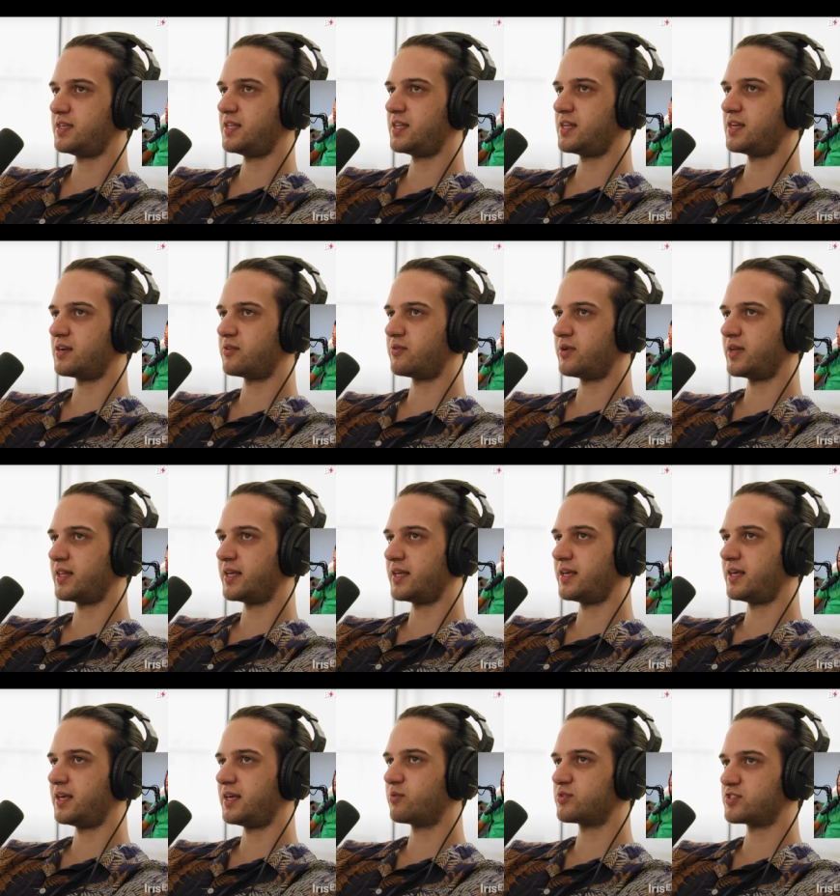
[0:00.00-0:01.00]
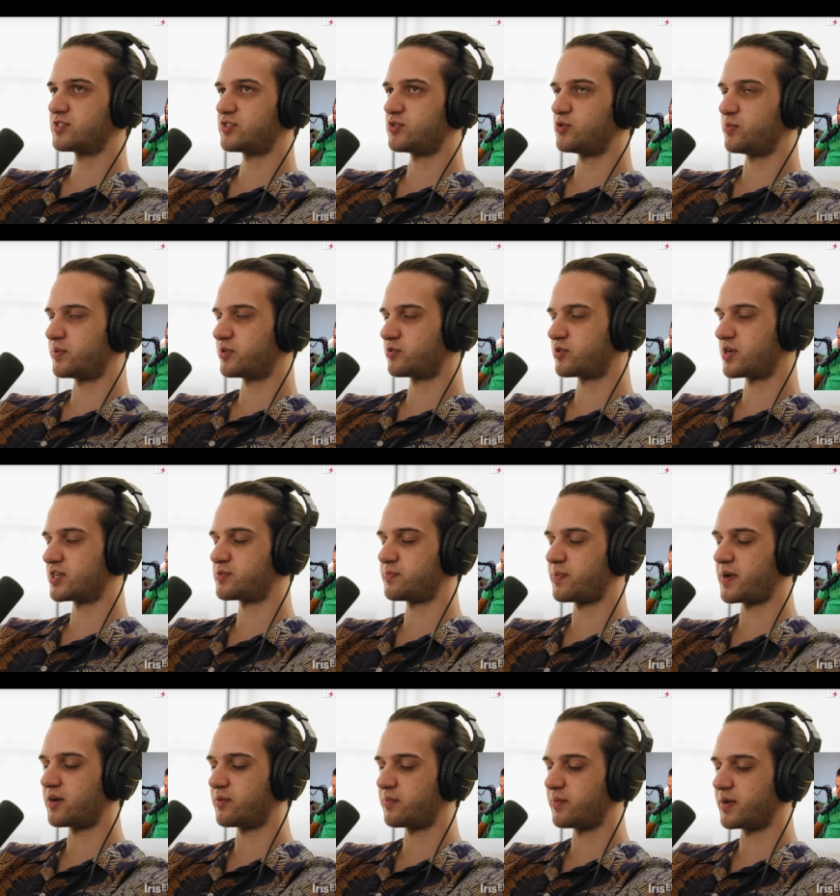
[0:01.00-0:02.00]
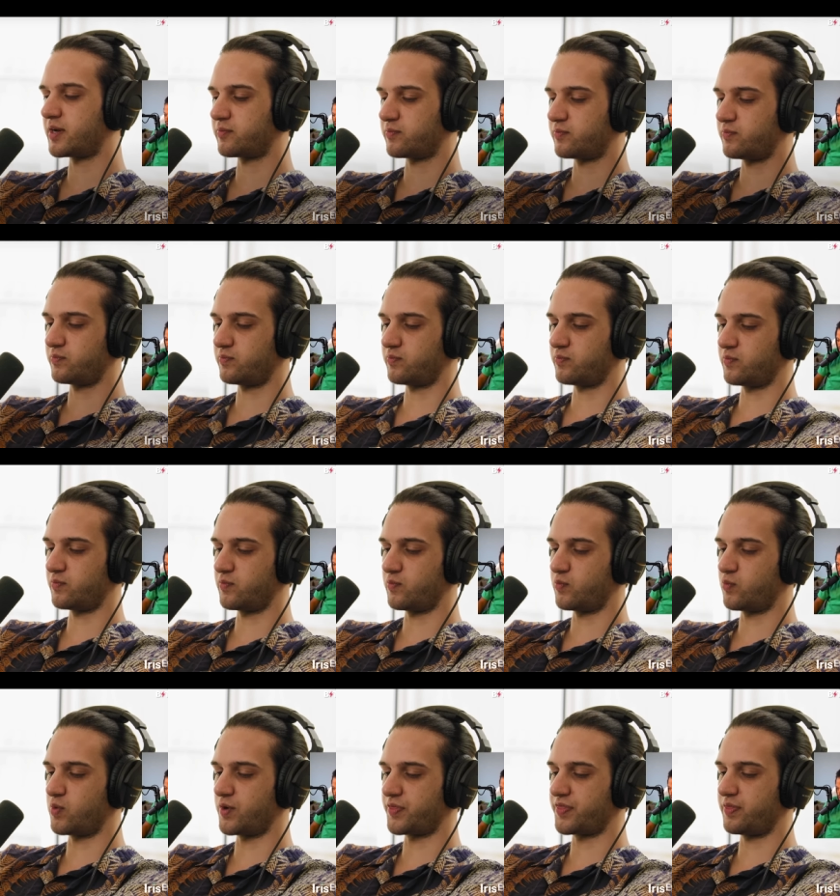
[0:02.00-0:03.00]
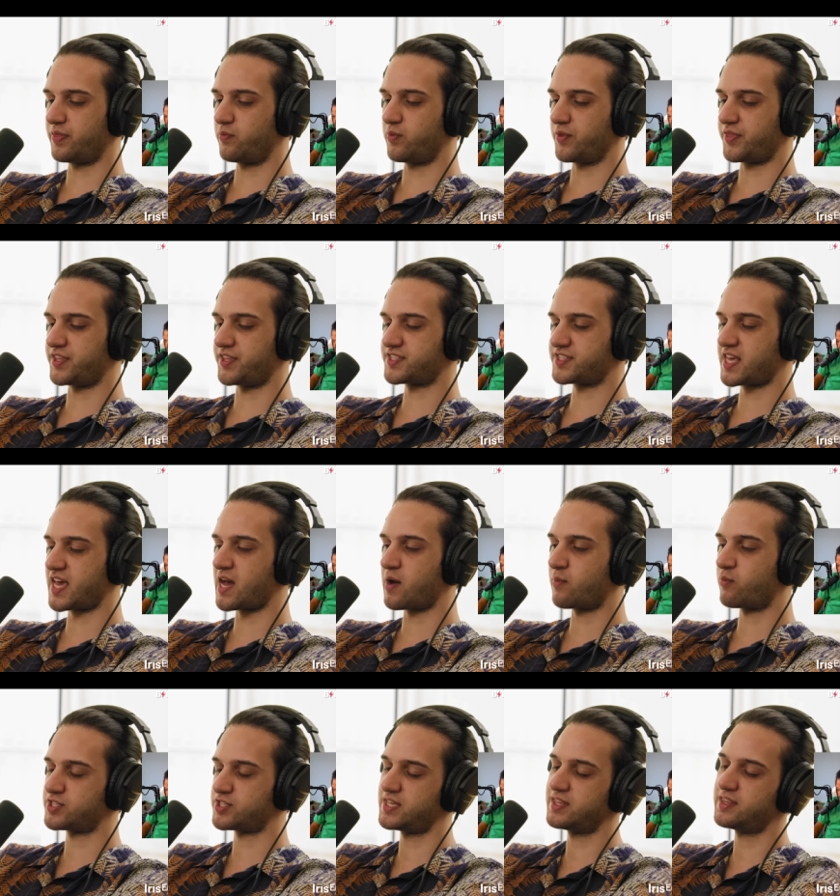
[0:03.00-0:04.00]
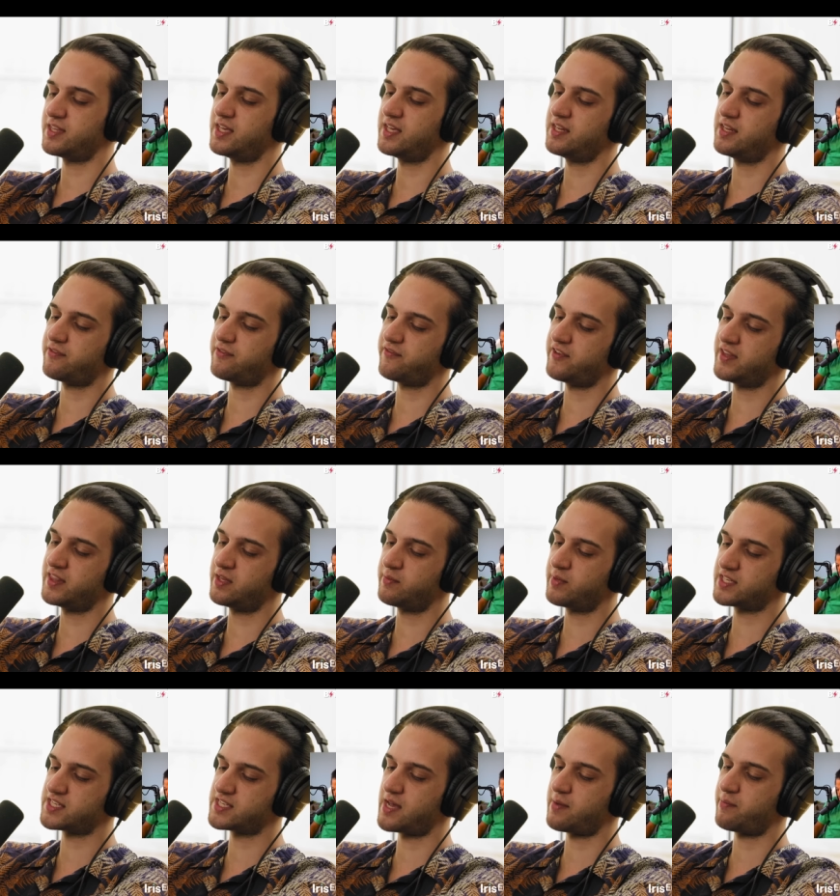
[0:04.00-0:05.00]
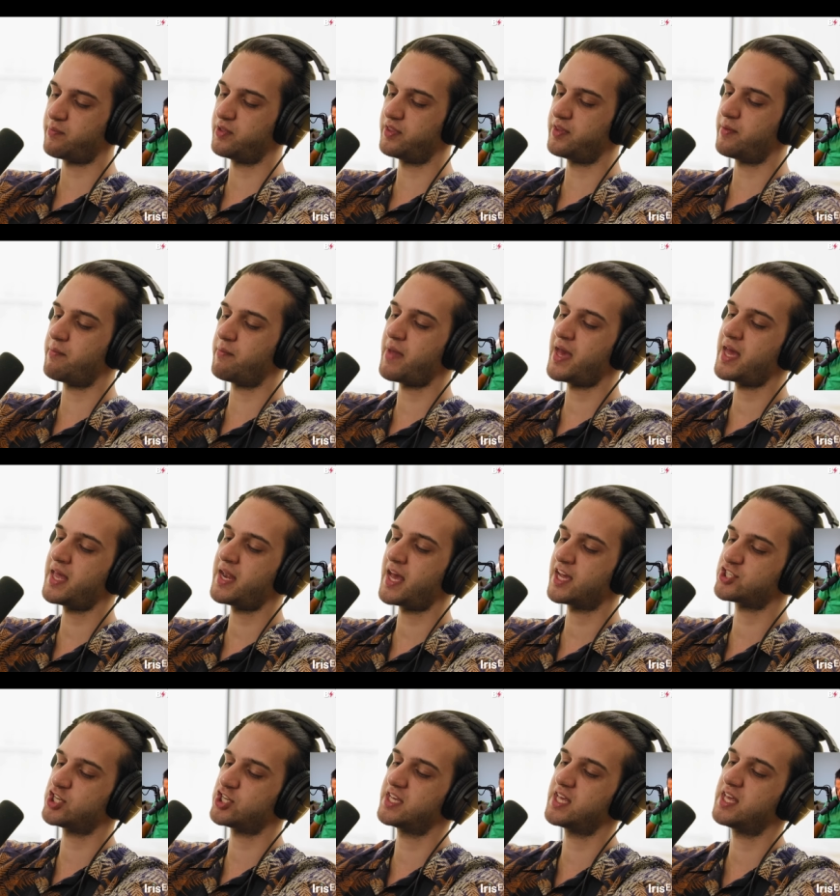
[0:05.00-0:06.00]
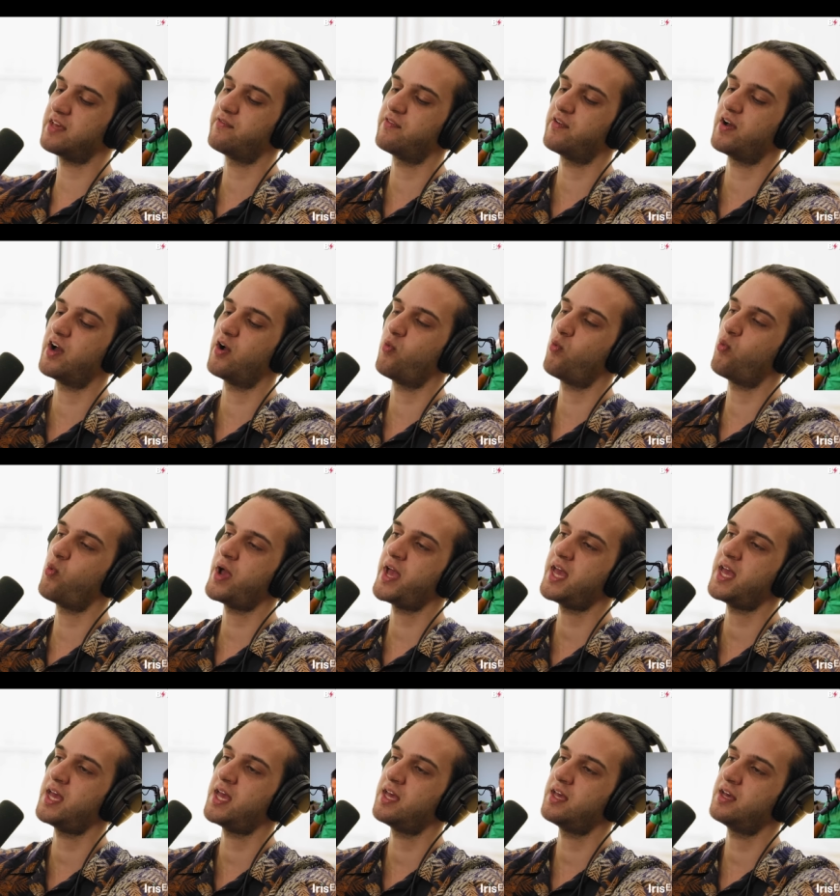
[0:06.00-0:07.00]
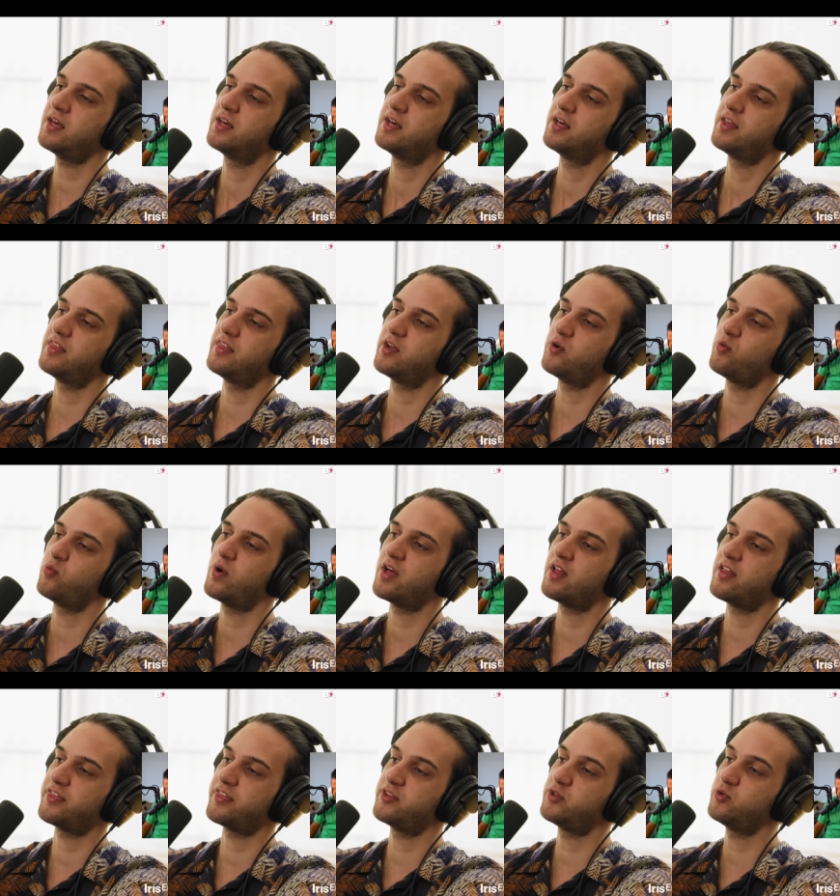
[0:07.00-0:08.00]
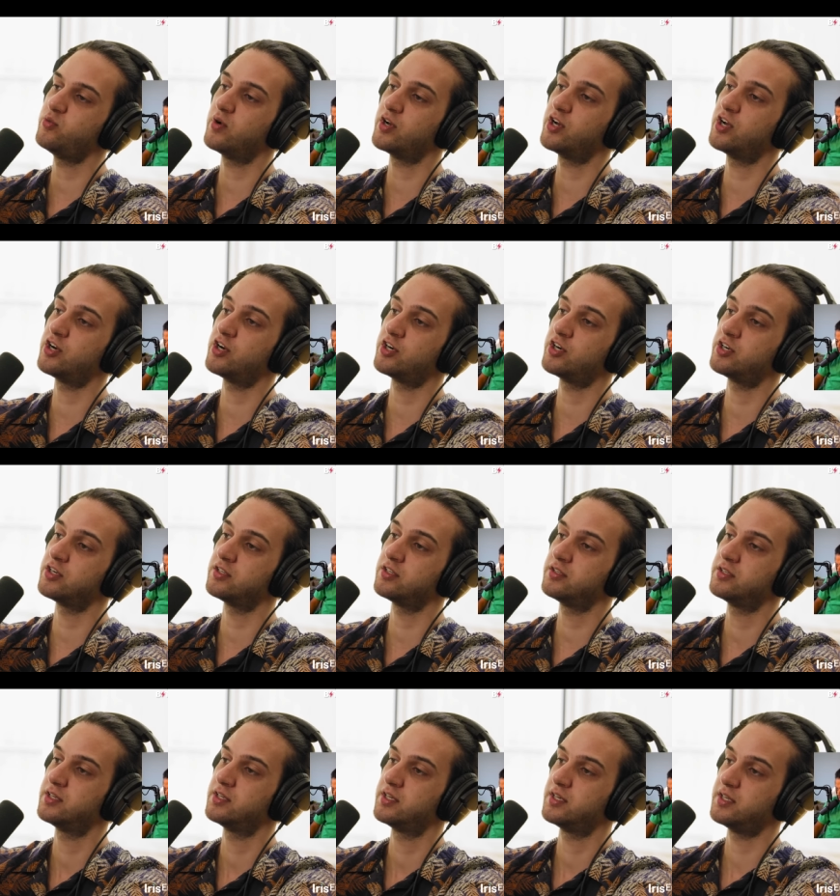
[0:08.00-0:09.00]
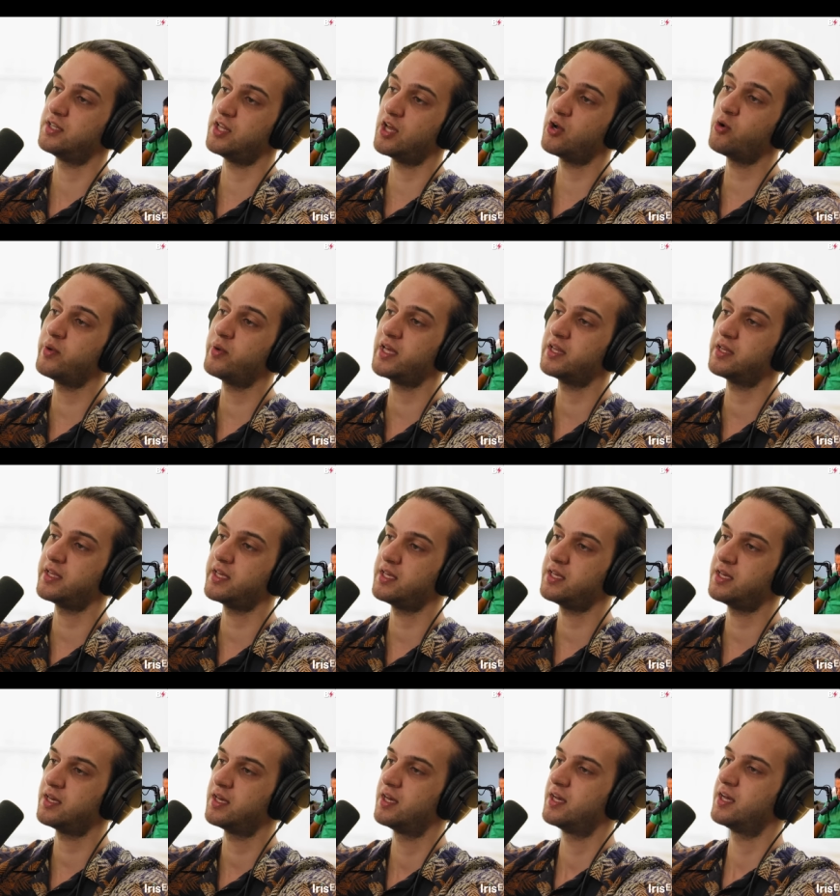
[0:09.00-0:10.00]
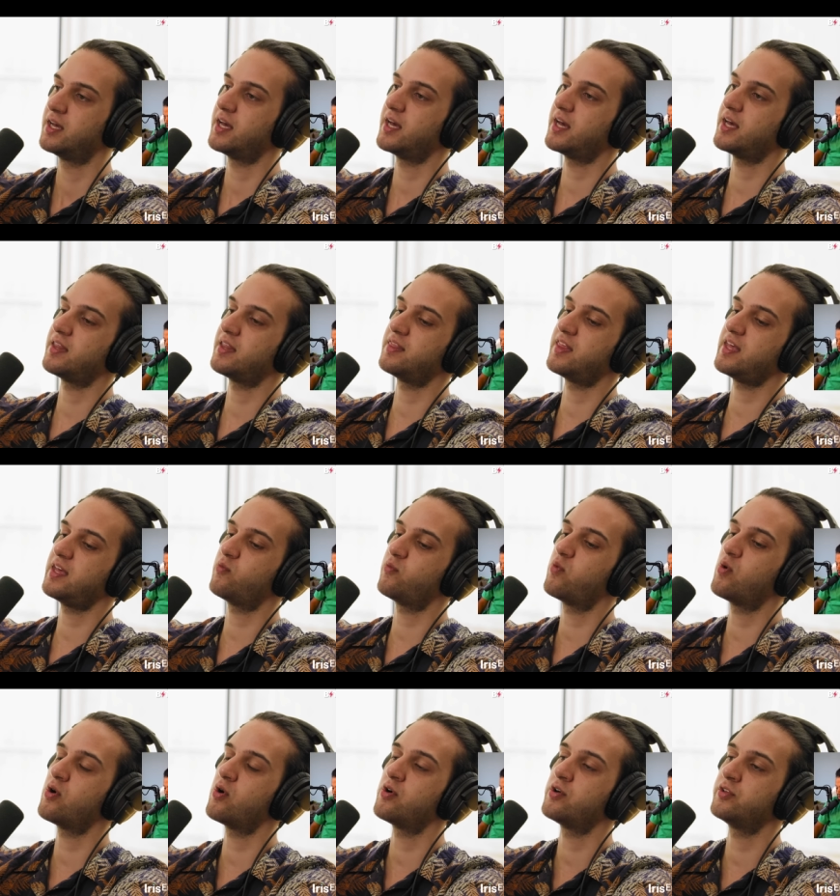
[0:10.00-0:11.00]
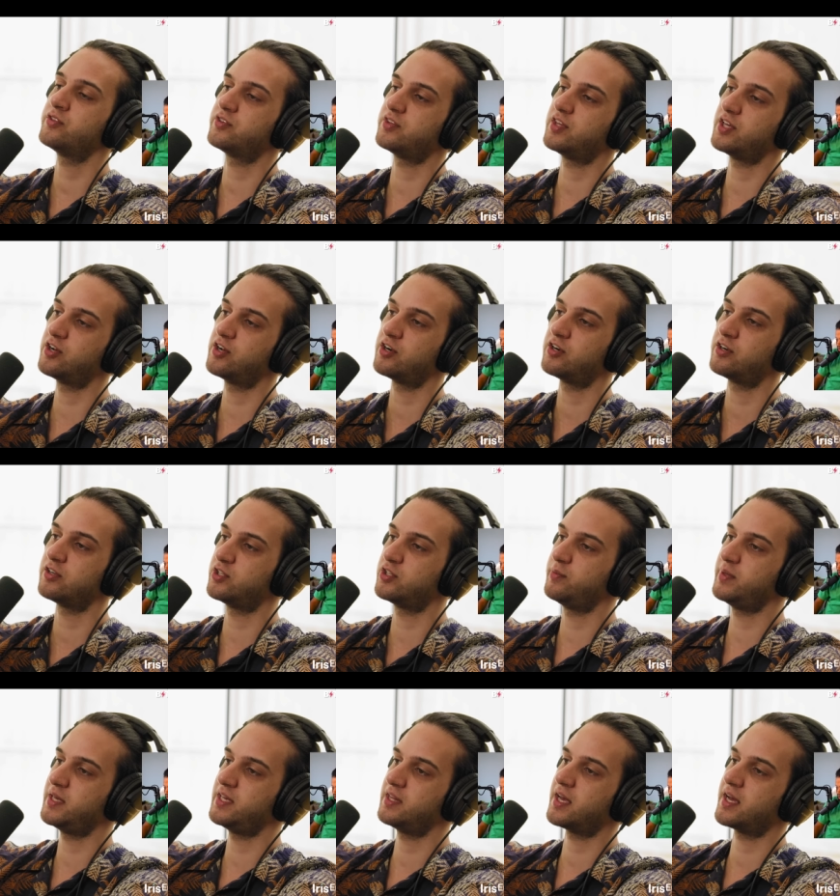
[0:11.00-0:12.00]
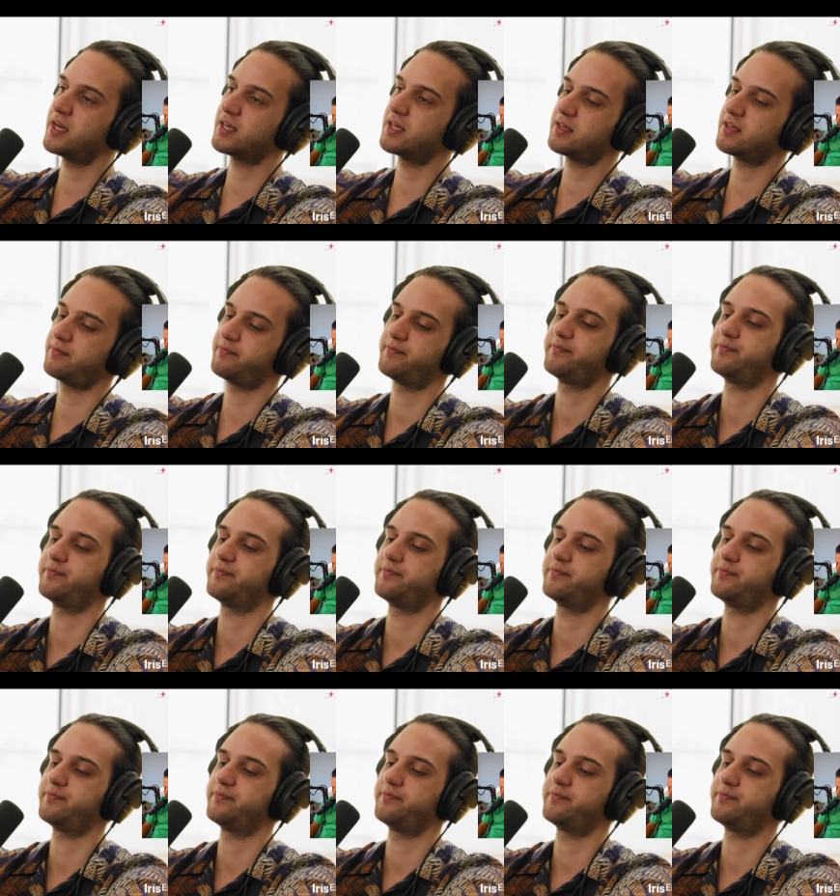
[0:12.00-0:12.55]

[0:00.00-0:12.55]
He didn't really. He wasn't super transparent about what the scam was. In the fandom example, the men actually give away their wealth to a girl knowingly, and they want the girl to be like,